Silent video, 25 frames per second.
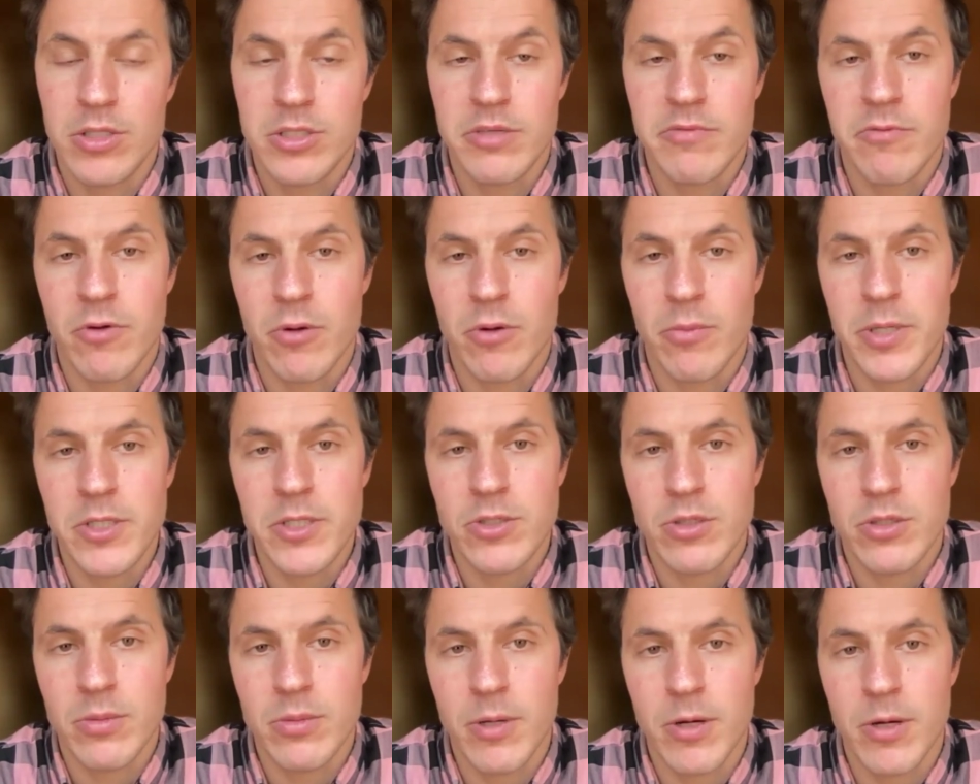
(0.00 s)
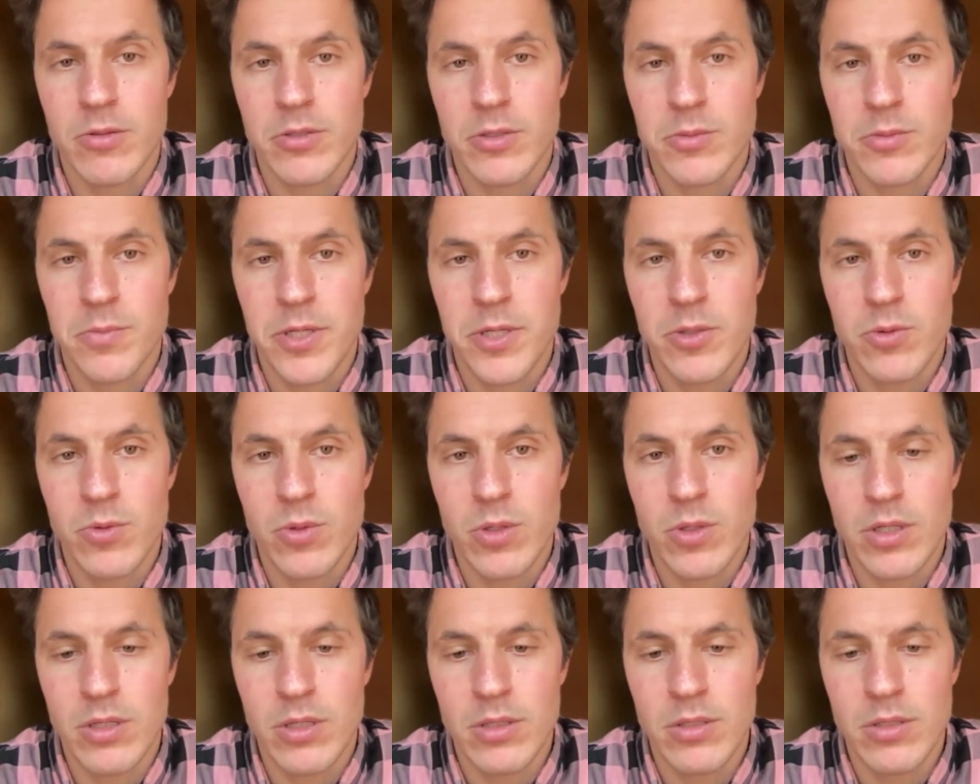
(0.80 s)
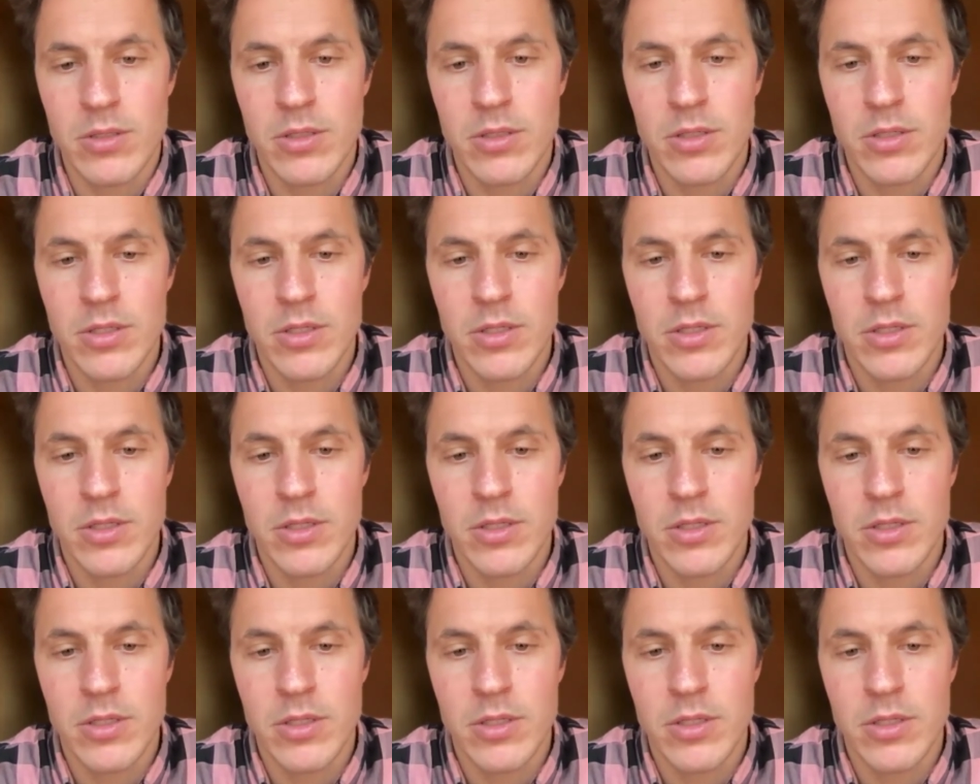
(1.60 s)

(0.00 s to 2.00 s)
all this information about the spiritual